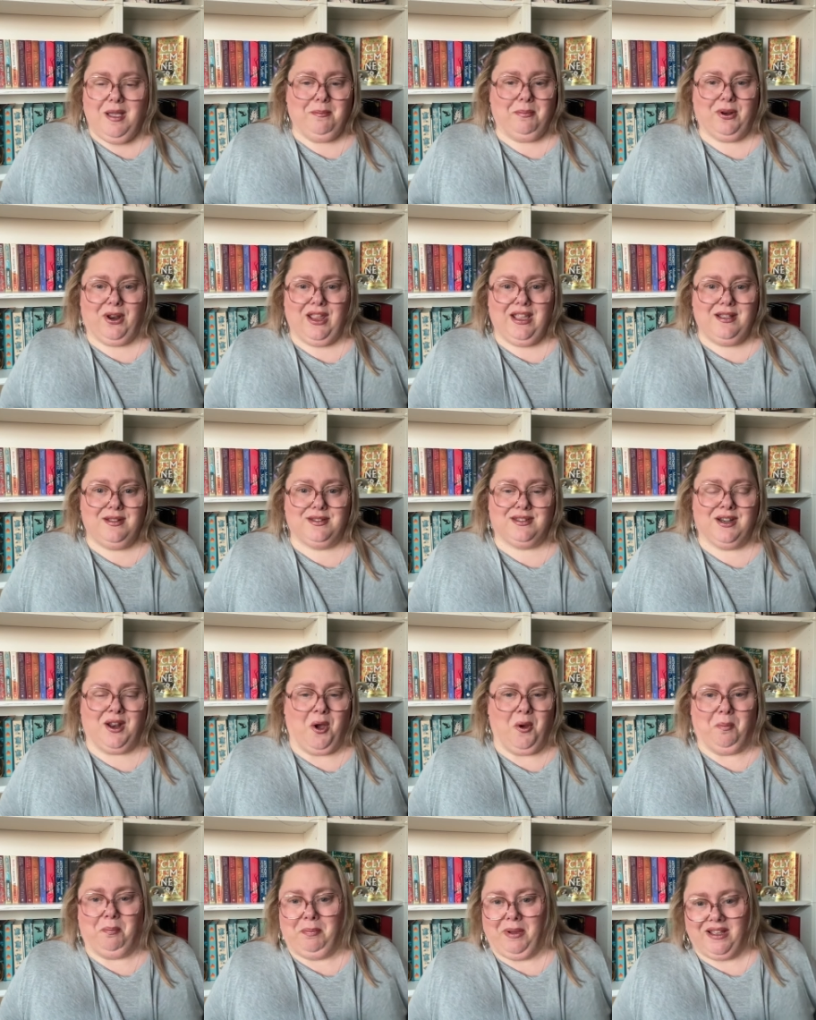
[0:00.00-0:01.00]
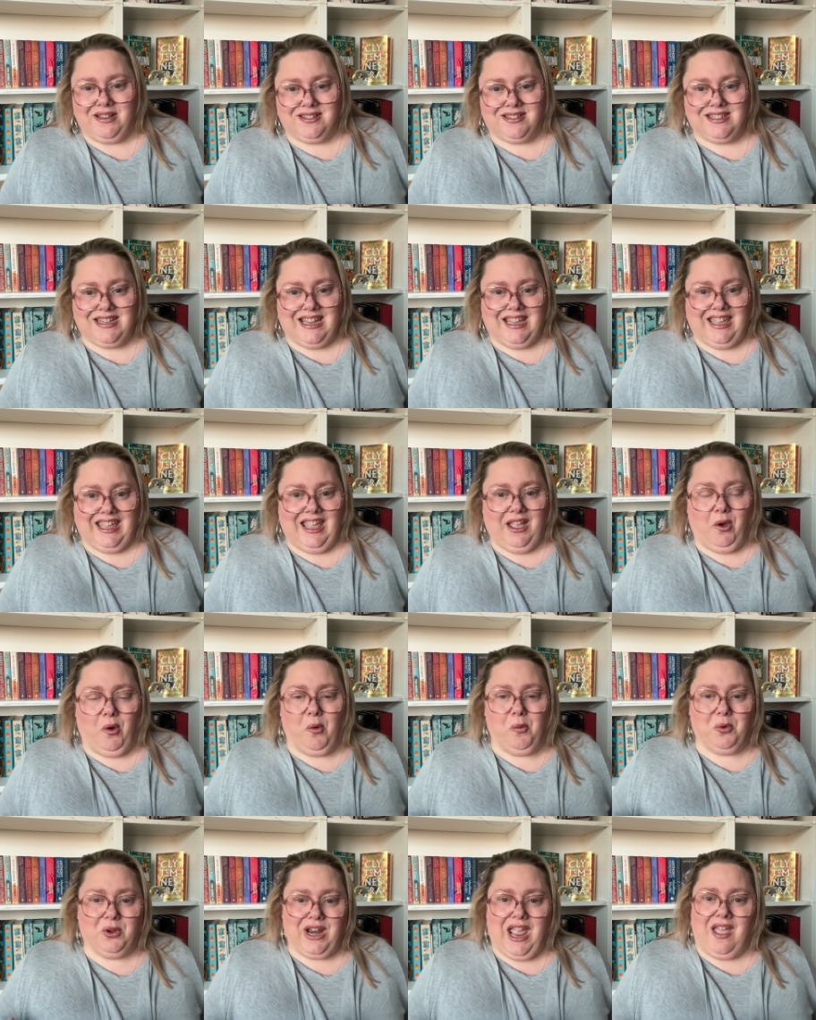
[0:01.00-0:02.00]
but I use an old bus ticket
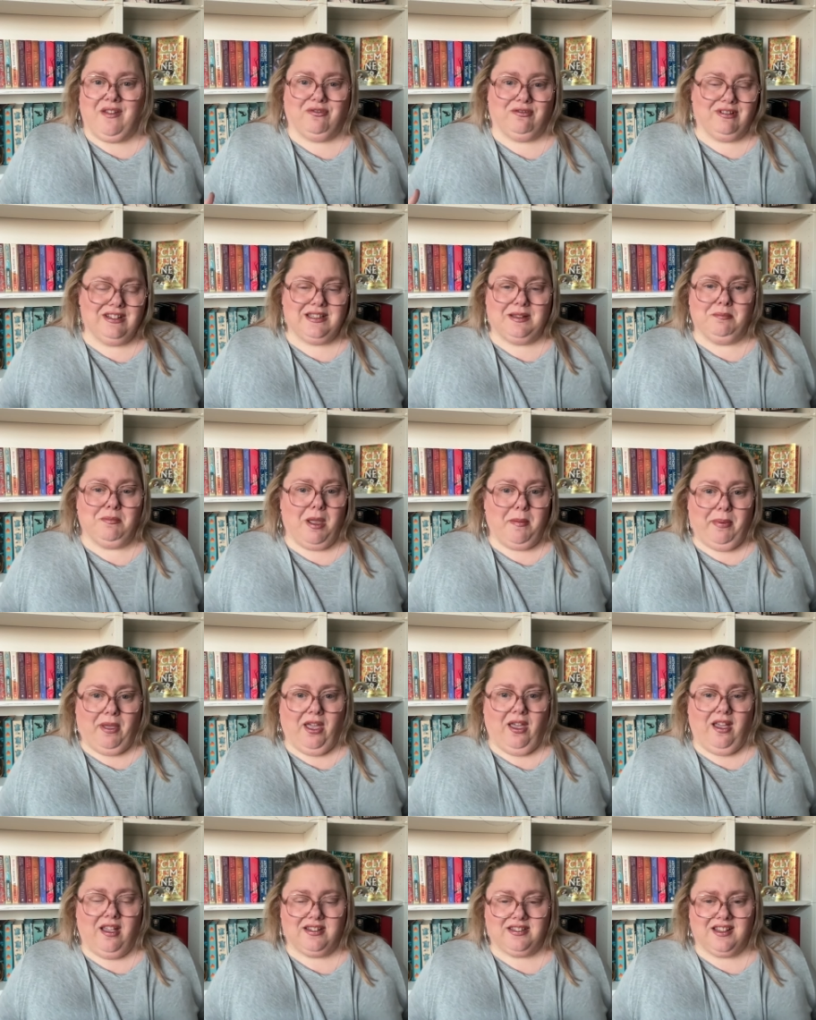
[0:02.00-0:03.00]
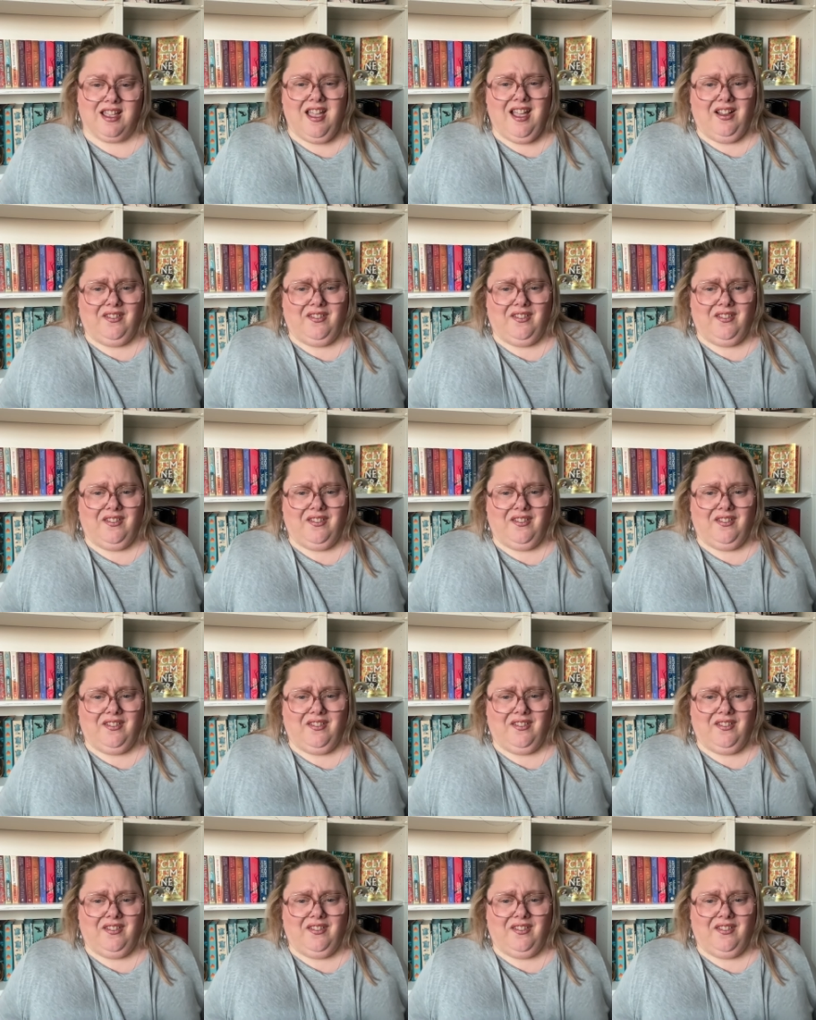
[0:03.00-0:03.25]
or whatever is in my purse.